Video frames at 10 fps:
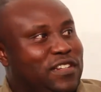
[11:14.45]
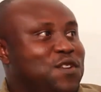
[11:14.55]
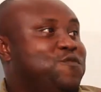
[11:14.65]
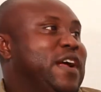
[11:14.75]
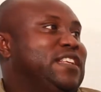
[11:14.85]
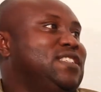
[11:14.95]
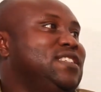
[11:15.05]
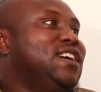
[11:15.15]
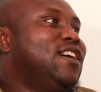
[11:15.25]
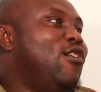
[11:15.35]
different
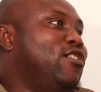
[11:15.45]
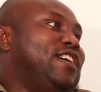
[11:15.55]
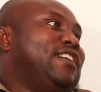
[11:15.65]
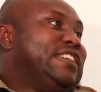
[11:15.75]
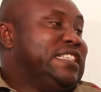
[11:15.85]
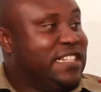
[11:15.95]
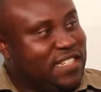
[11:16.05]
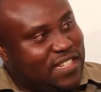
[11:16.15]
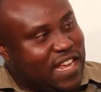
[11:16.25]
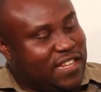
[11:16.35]
other reasons.